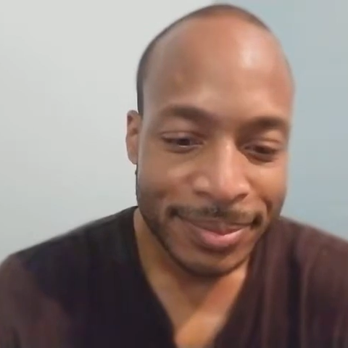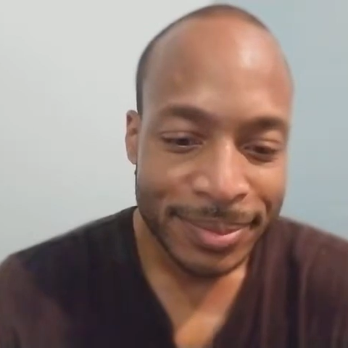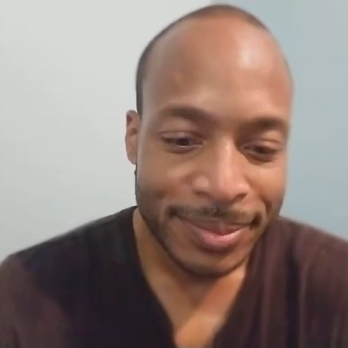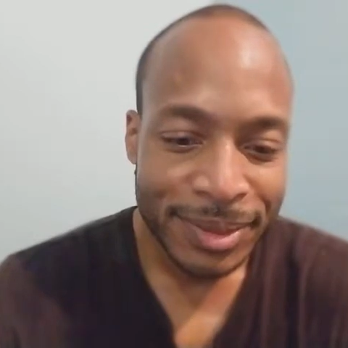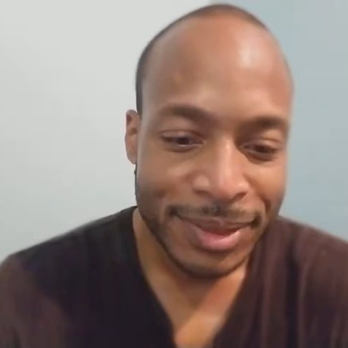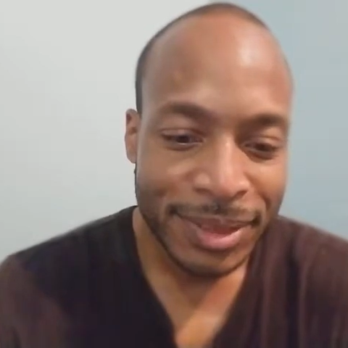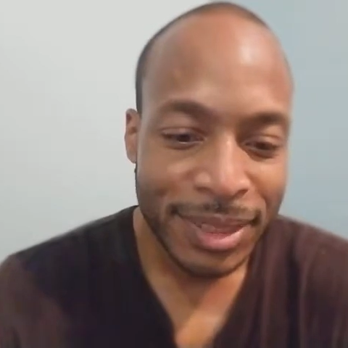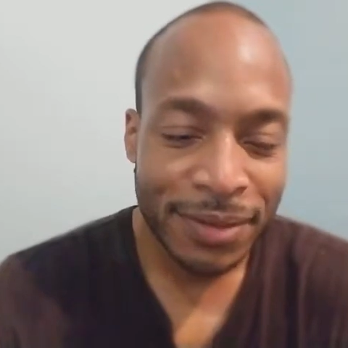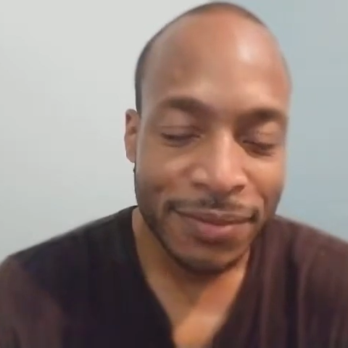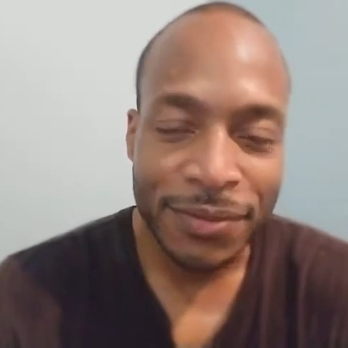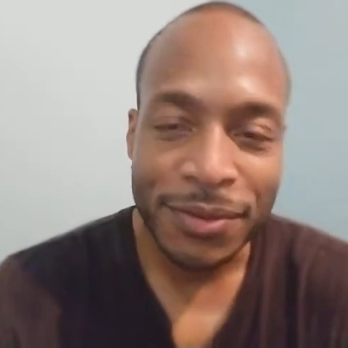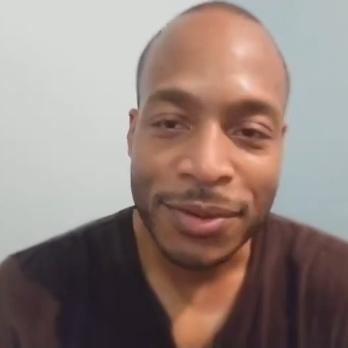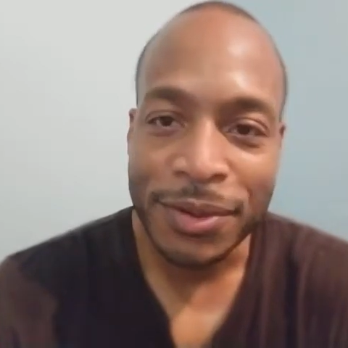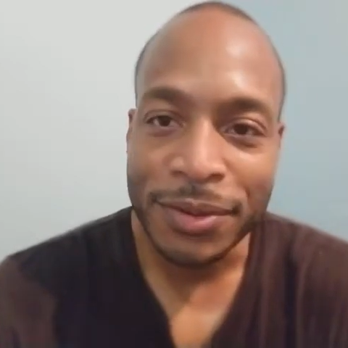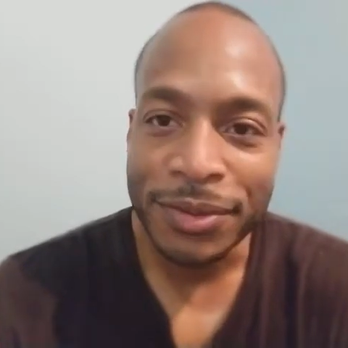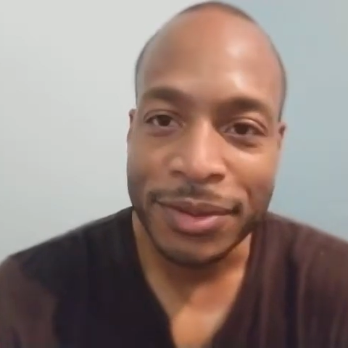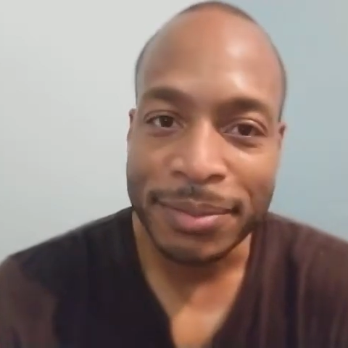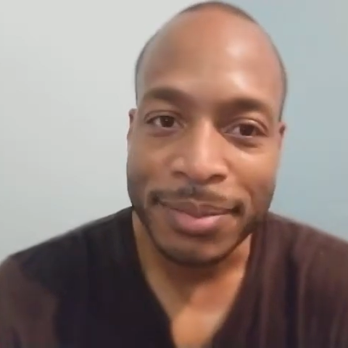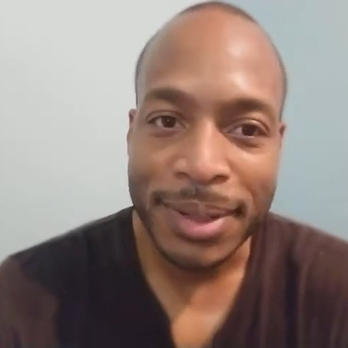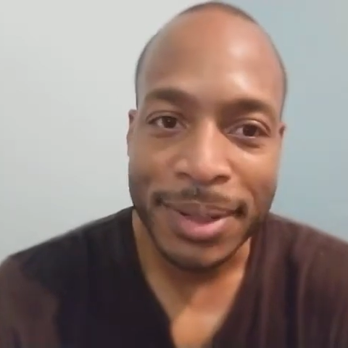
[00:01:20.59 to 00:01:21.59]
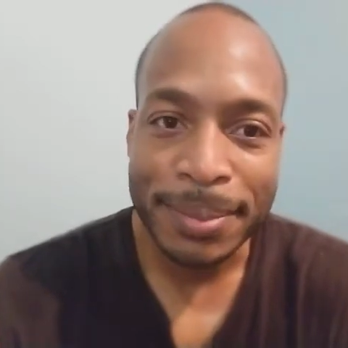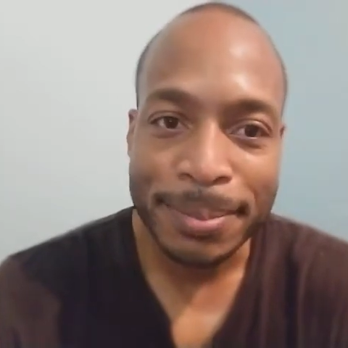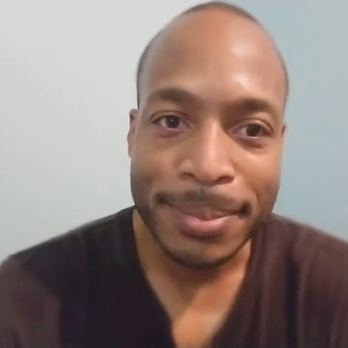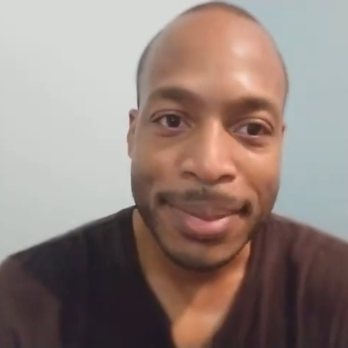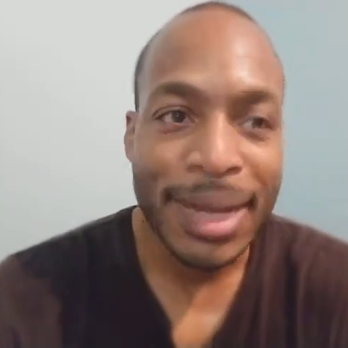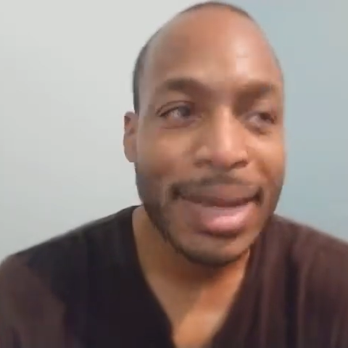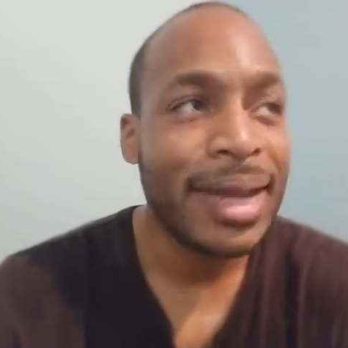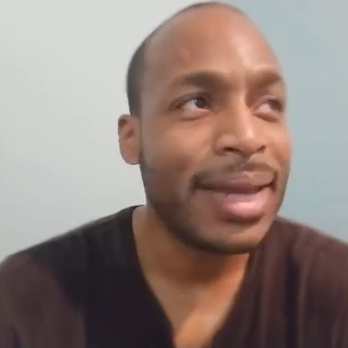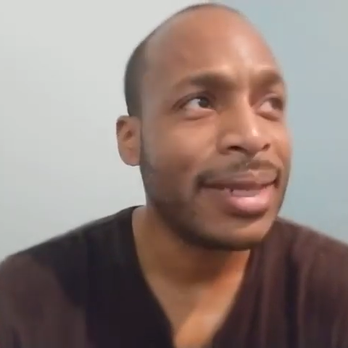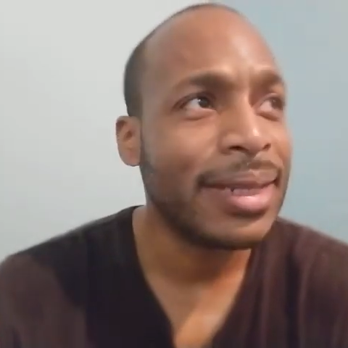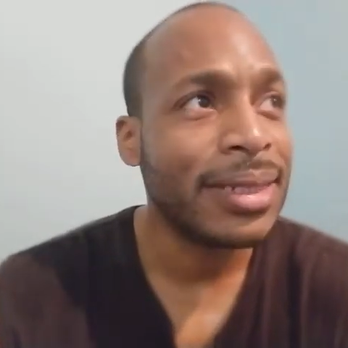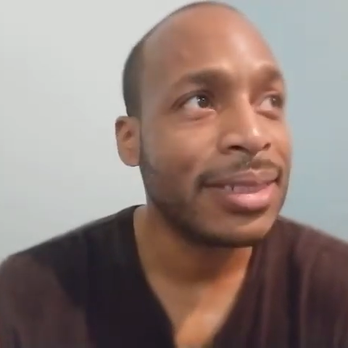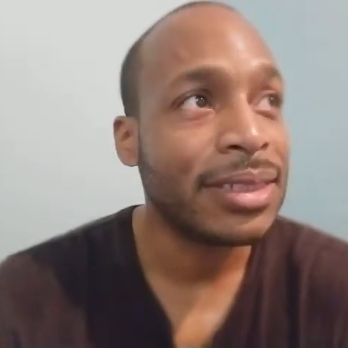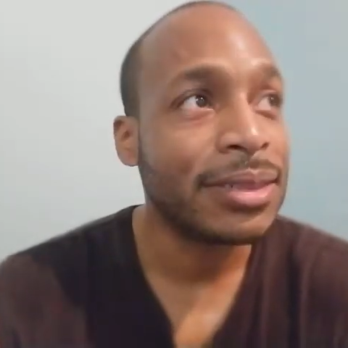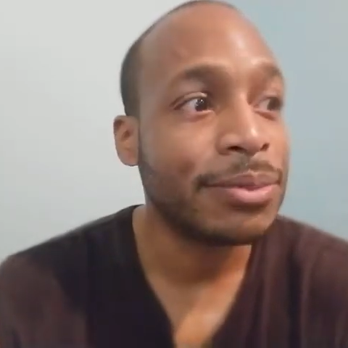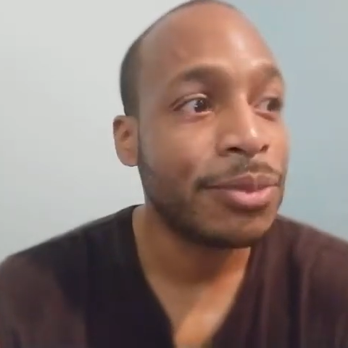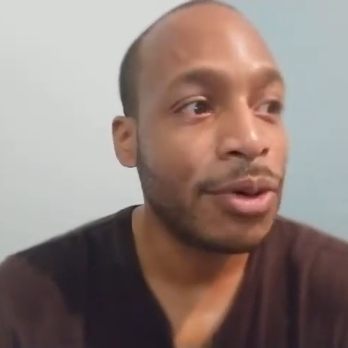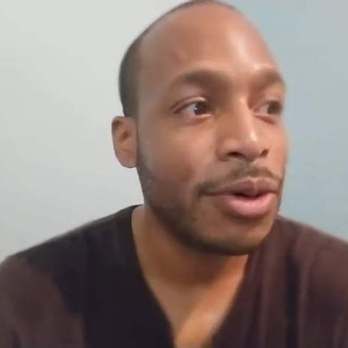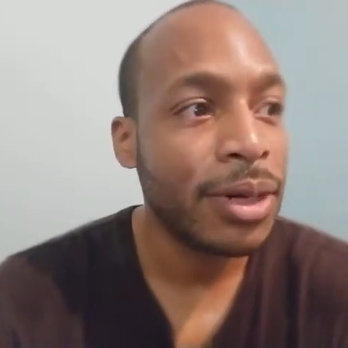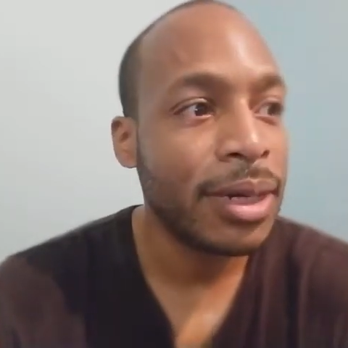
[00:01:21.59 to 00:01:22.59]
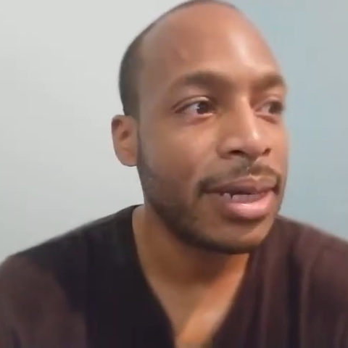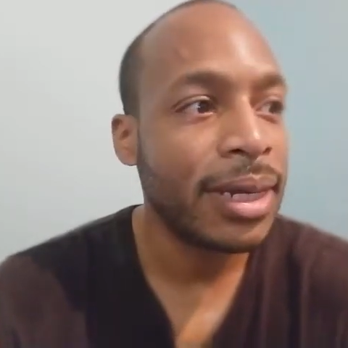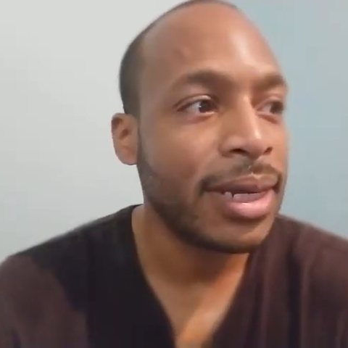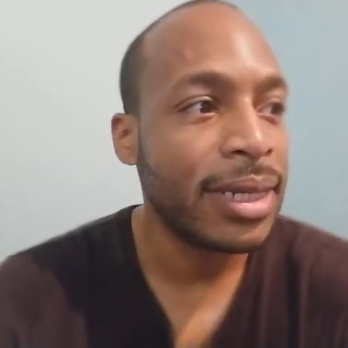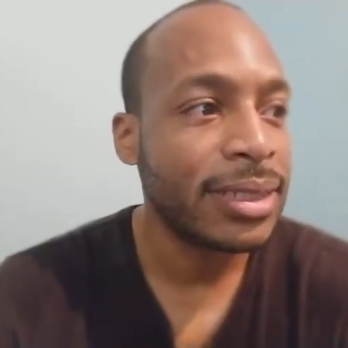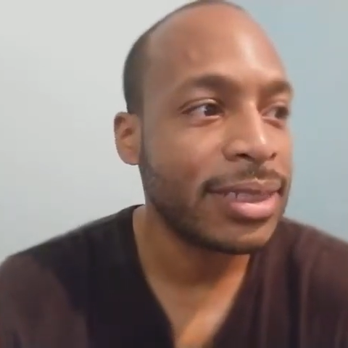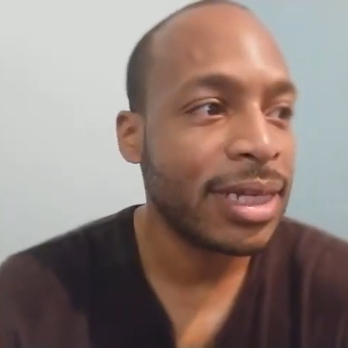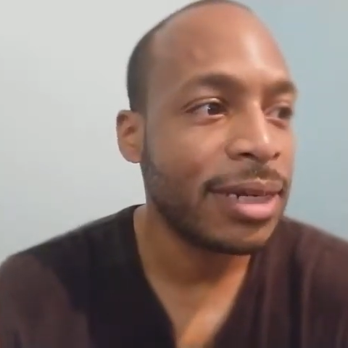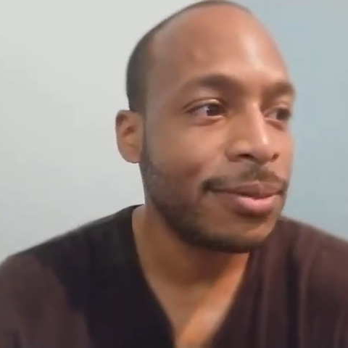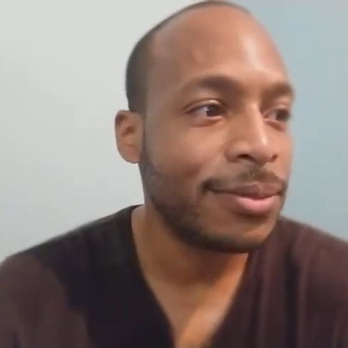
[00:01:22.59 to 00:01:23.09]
stuff going through my mind this morning as I